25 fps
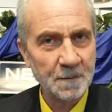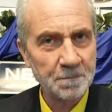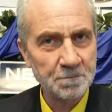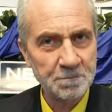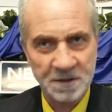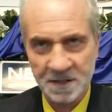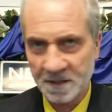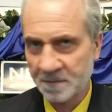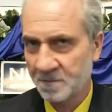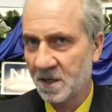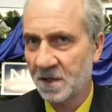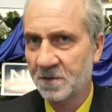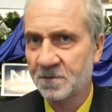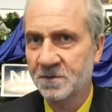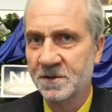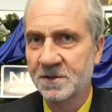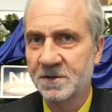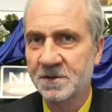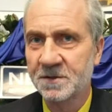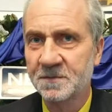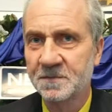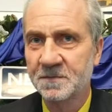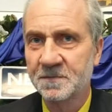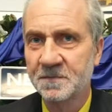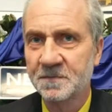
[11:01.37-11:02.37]
paramount.
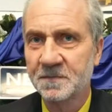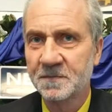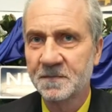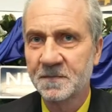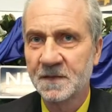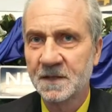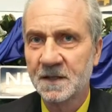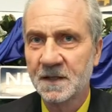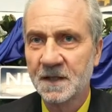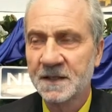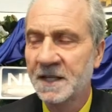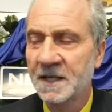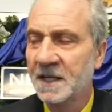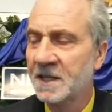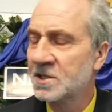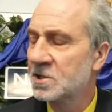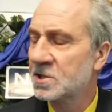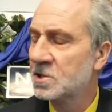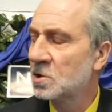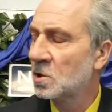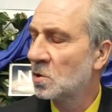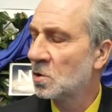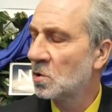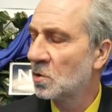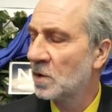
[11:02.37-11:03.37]
There is
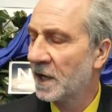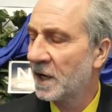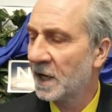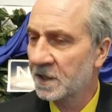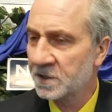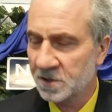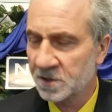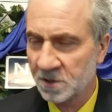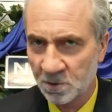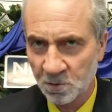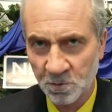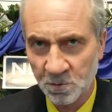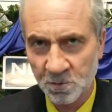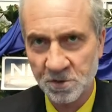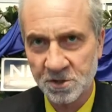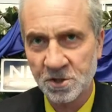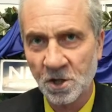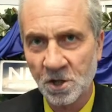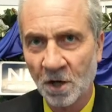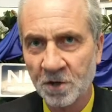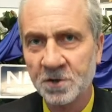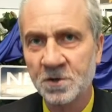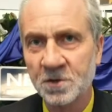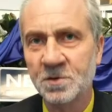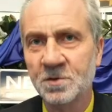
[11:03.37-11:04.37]
no excuse not